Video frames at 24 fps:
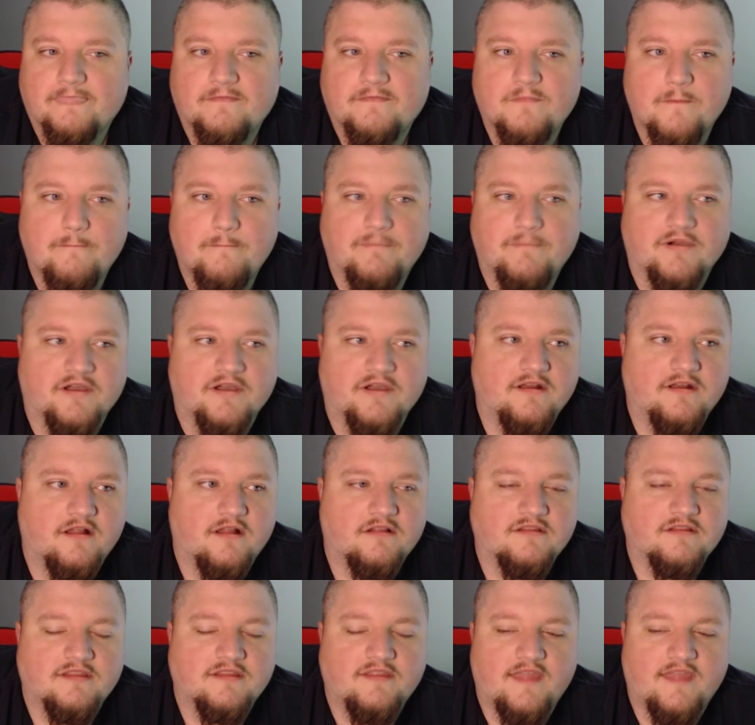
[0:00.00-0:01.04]
But other
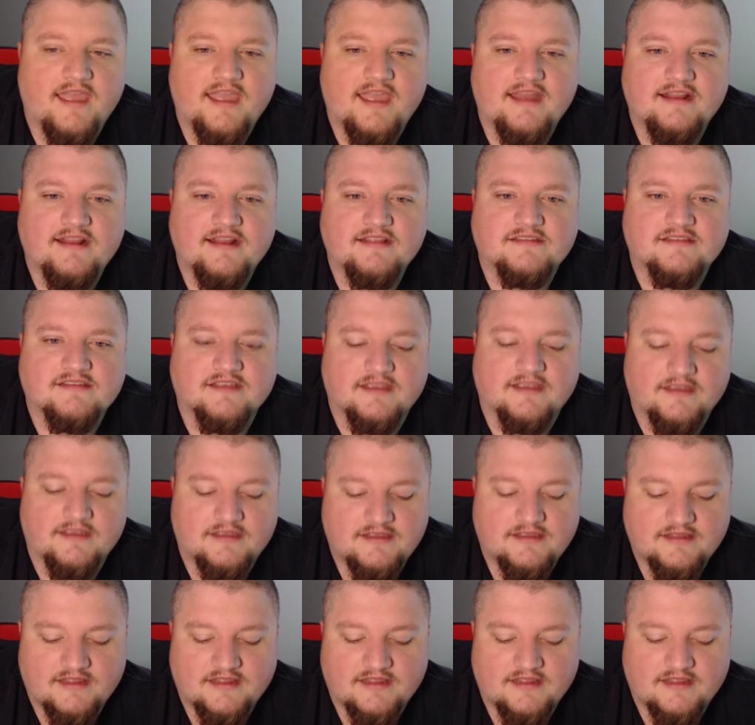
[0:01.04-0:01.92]
than that, it's like